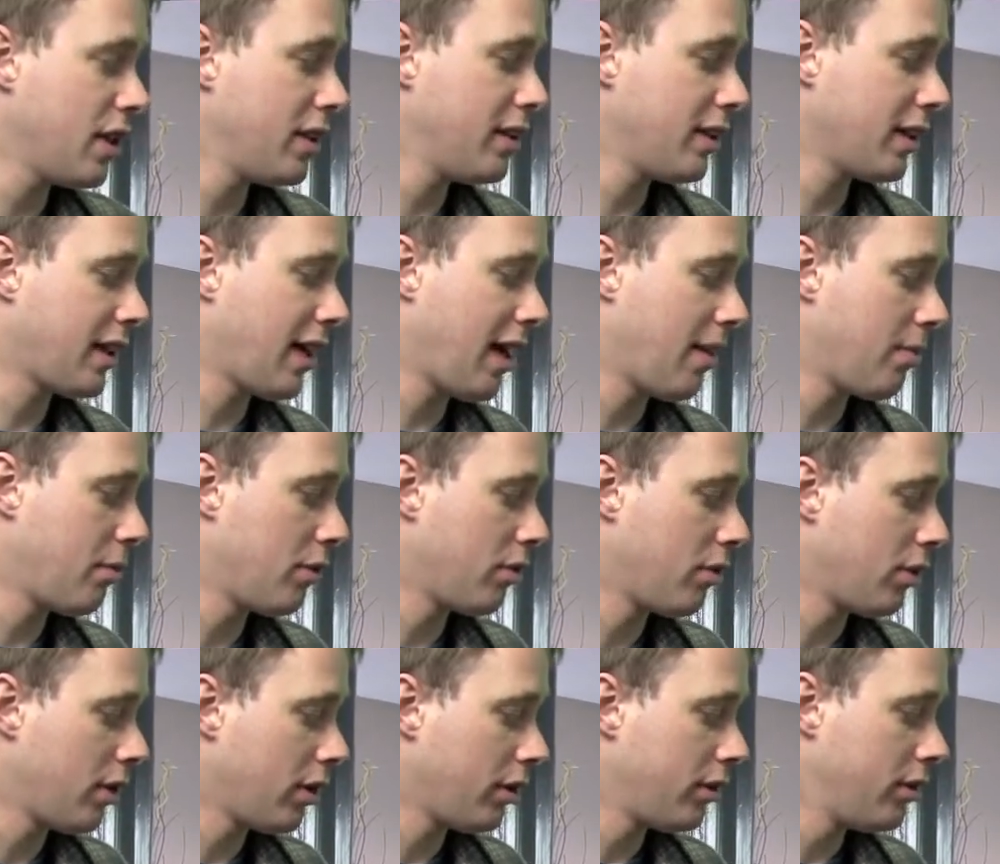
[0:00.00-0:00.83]
turn the
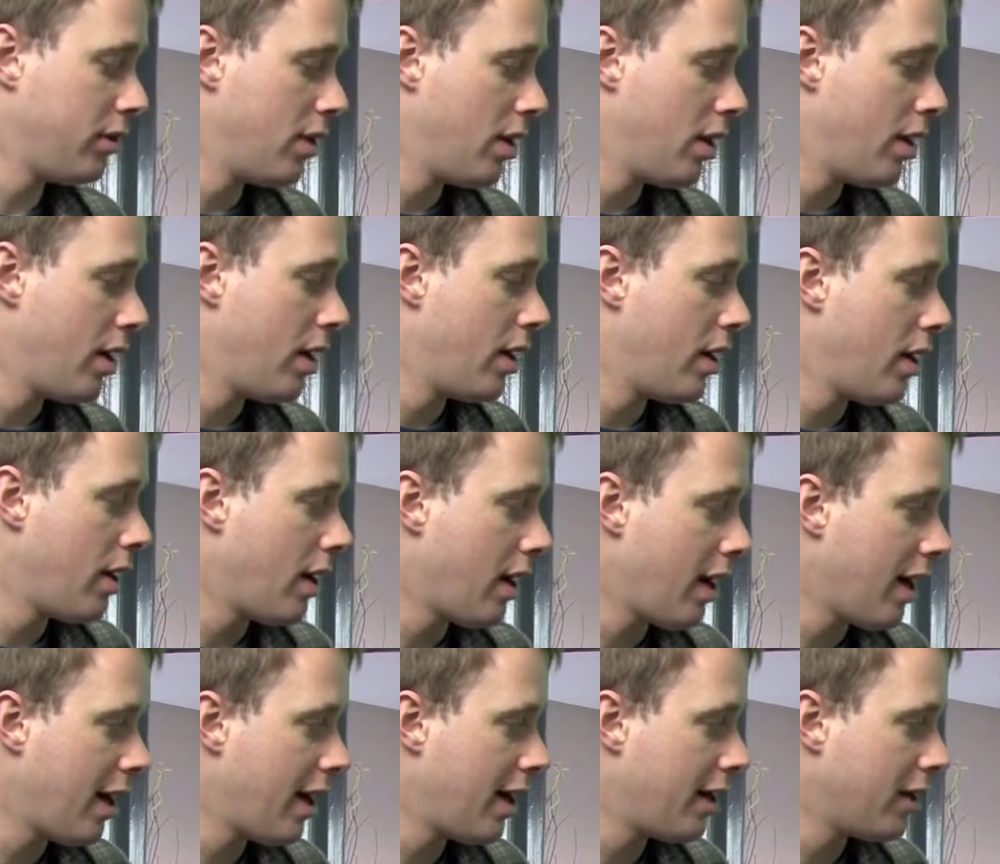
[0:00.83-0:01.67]
camera on,
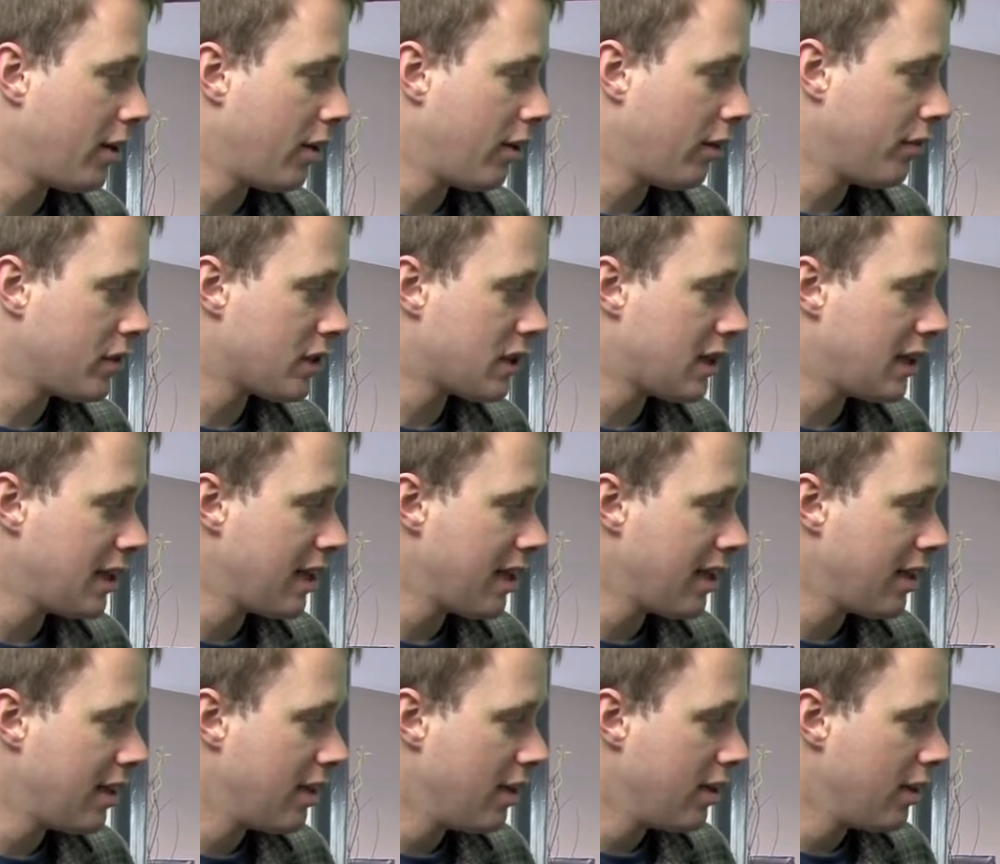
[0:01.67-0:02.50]
and
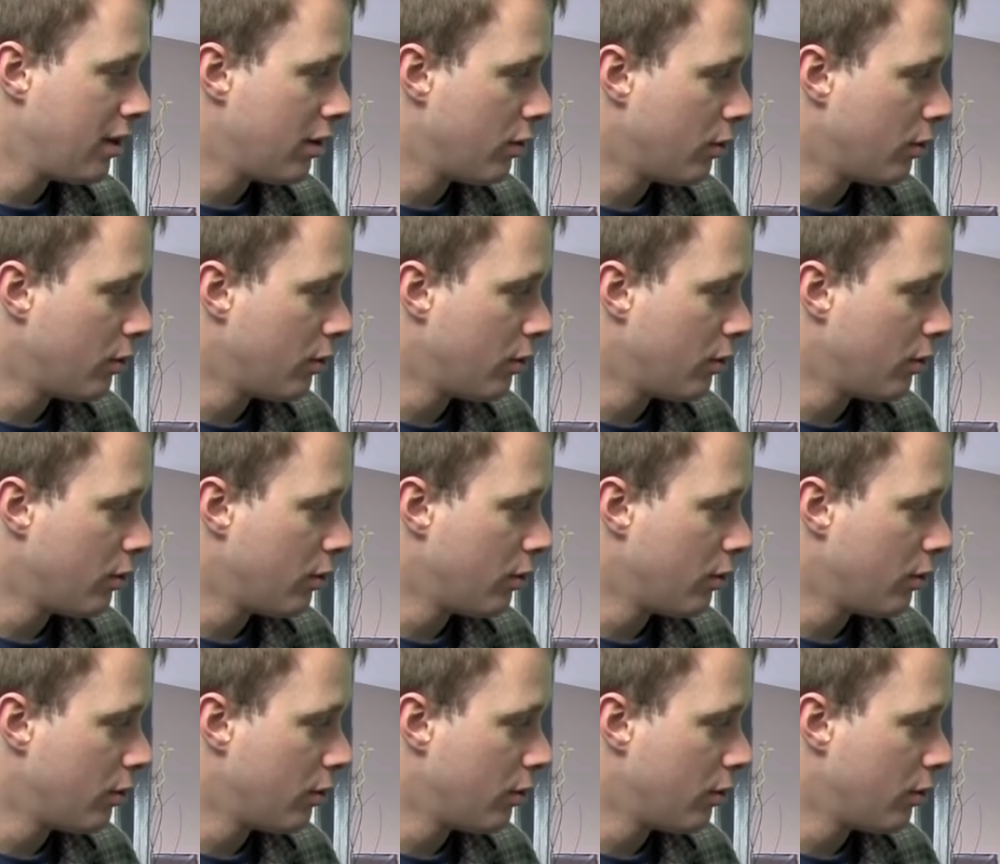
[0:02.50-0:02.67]
obviously